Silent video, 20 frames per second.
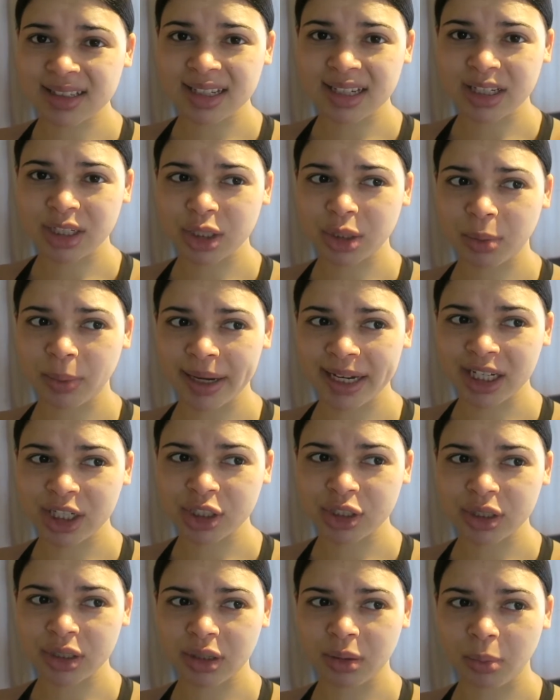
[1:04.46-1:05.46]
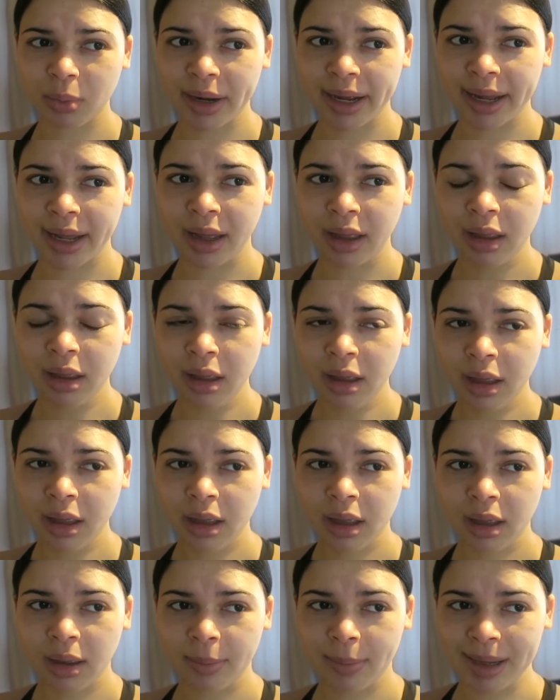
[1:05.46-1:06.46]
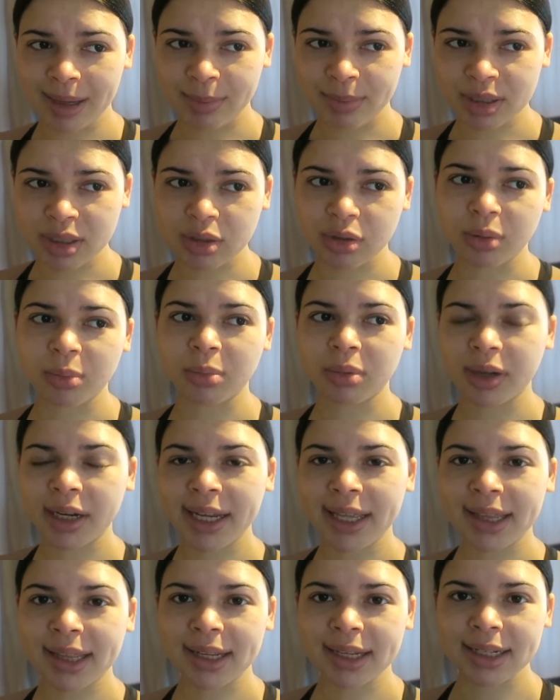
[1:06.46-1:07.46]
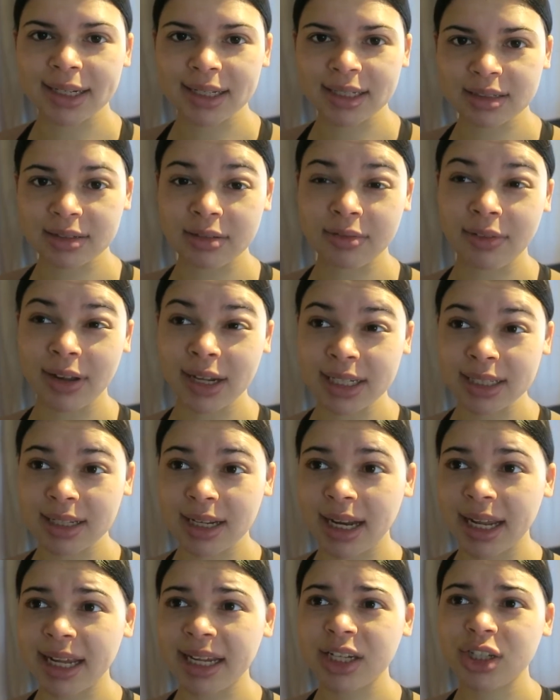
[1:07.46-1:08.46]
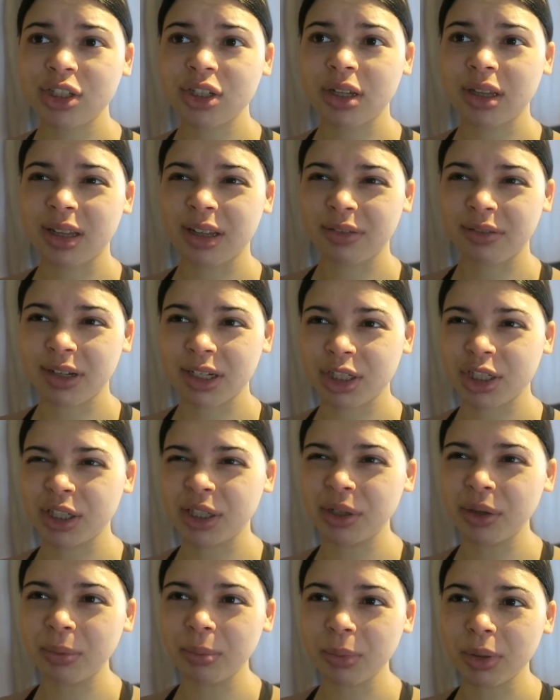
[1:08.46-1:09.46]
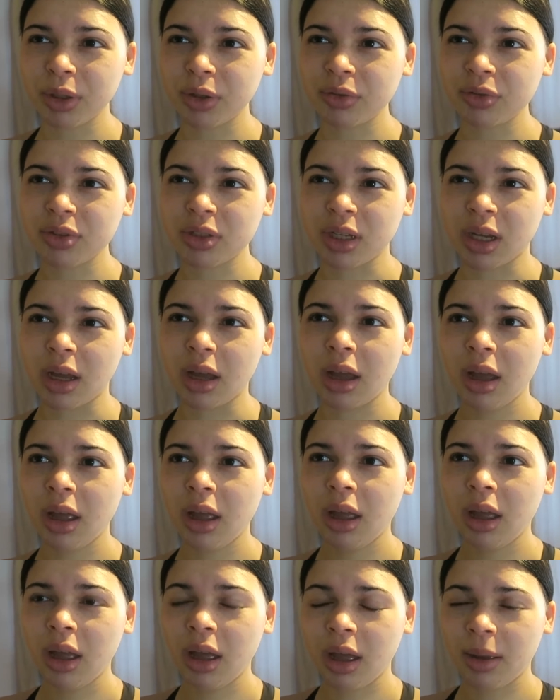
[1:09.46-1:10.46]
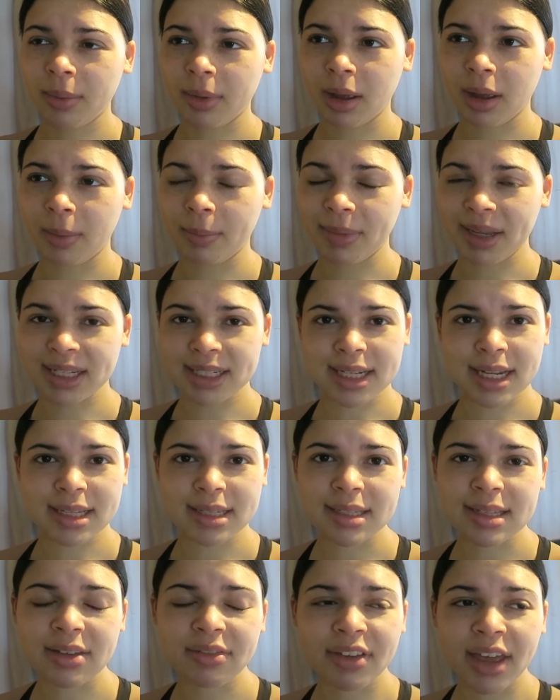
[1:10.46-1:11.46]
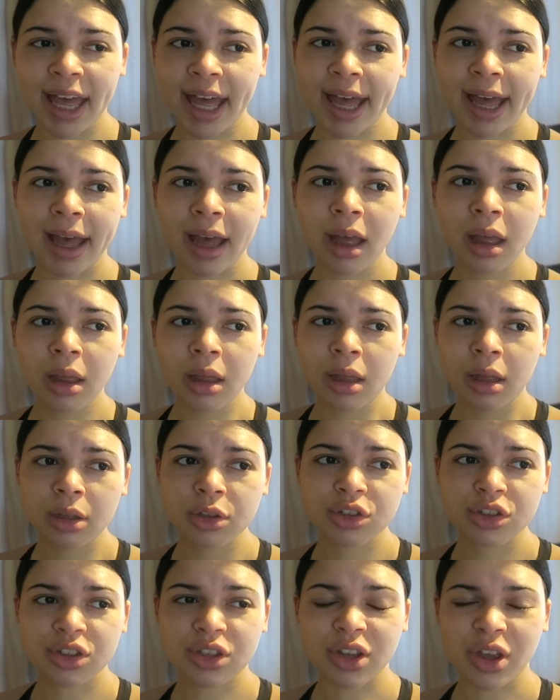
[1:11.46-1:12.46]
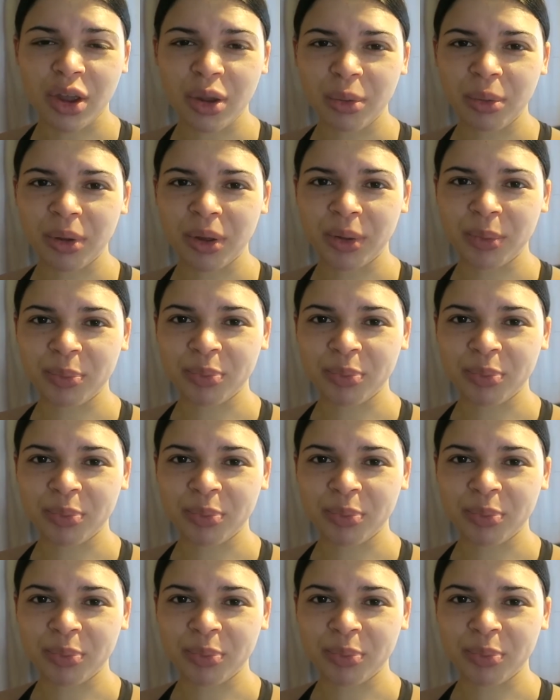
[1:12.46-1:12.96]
situation where the baby stopped breathing and needed ventilation. They eventually got moved to intensive care, so